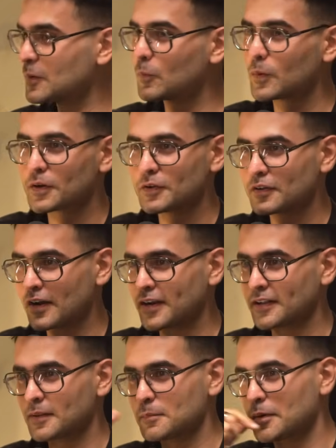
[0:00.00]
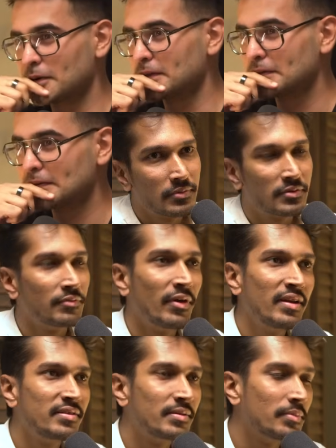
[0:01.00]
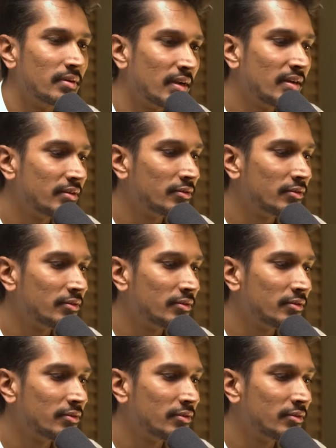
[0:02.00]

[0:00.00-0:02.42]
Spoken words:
What did you write in the body? It's very simple, right?